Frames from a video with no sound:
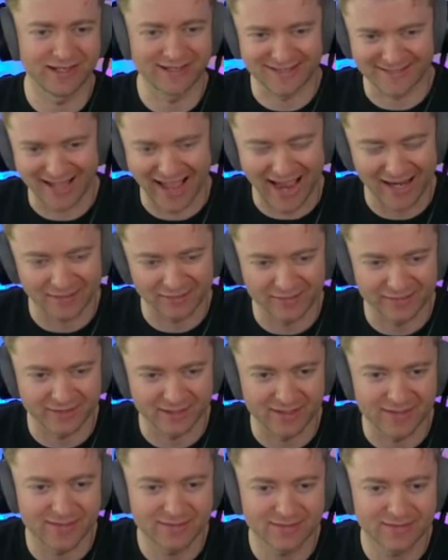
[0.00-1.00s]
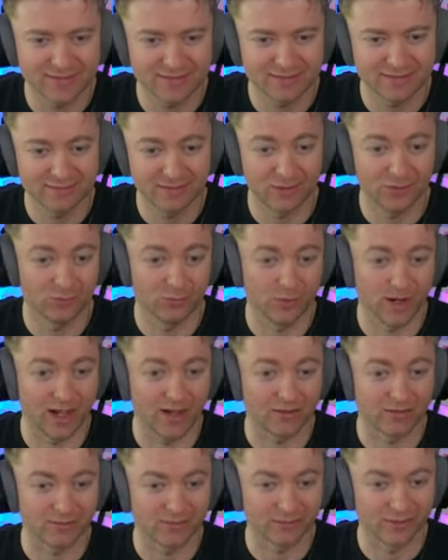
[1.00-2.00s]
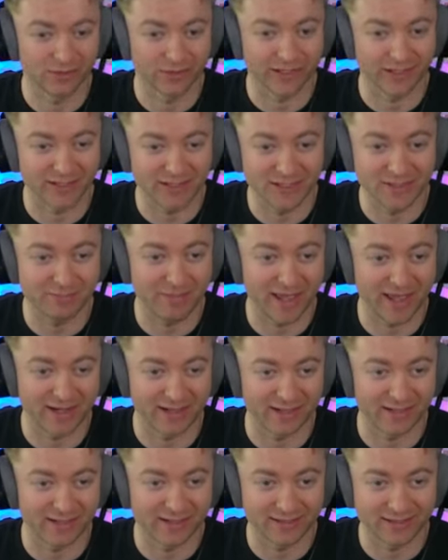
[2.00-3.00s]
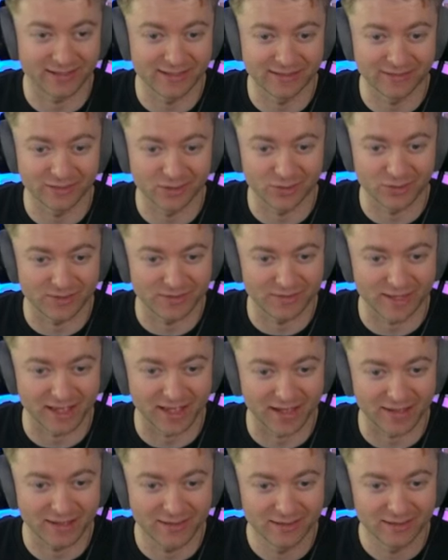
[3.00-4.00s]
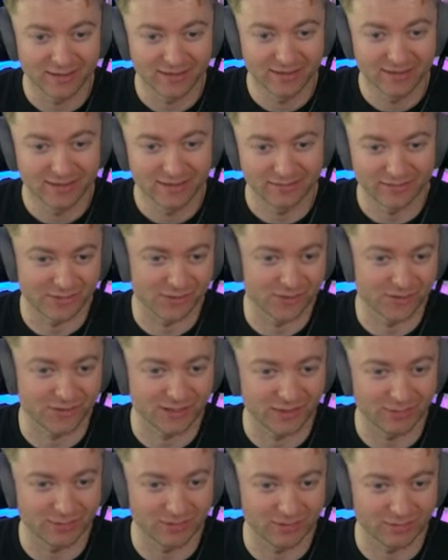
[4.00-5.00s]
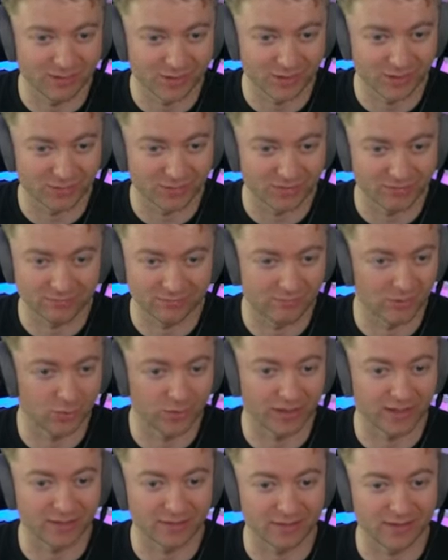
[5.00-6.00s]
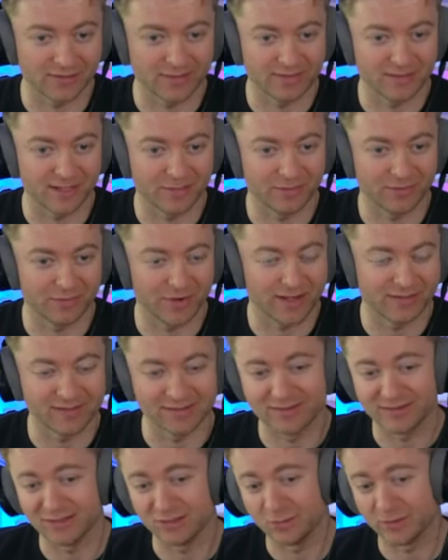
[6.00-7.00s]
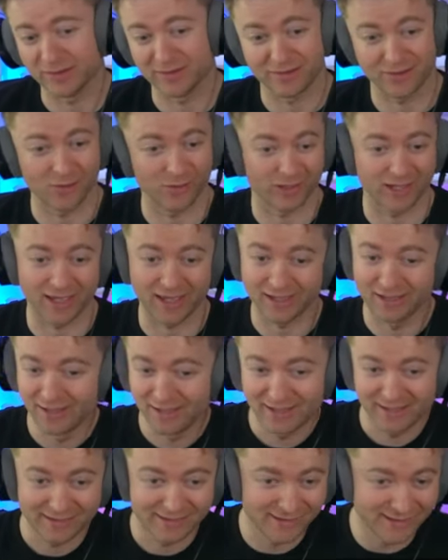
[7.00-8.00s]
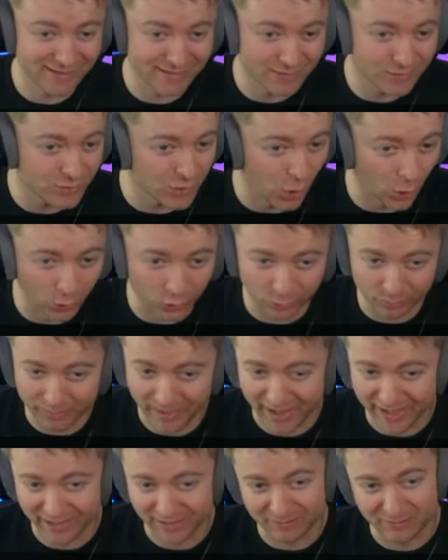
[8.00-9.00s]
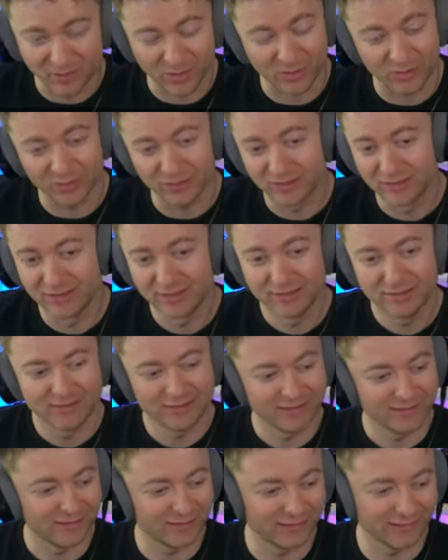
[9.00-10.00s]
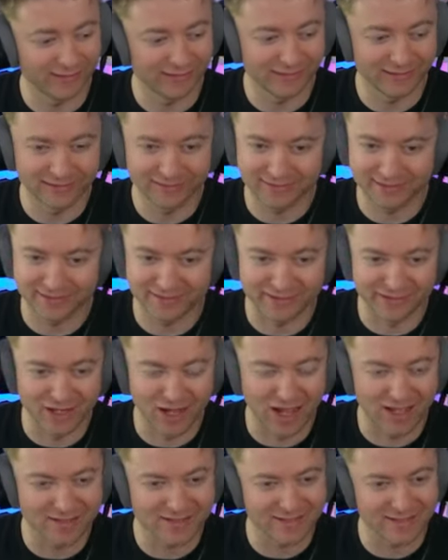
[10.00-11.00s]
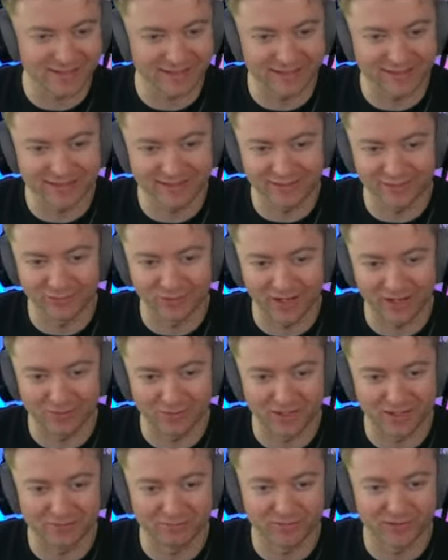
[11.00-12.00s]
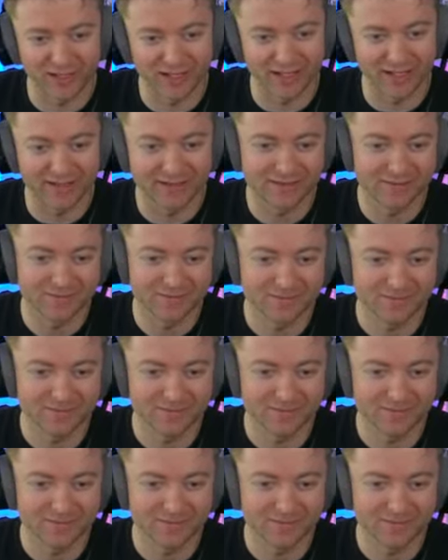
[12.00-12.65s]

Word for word: exactly this. Oh, wow. Okay, he's panicking. He didn't notice that. Let's just take with the bishop and, okay, you got the same threat to deal with. Okay, he's in total panic mode. He did not see the right way to play.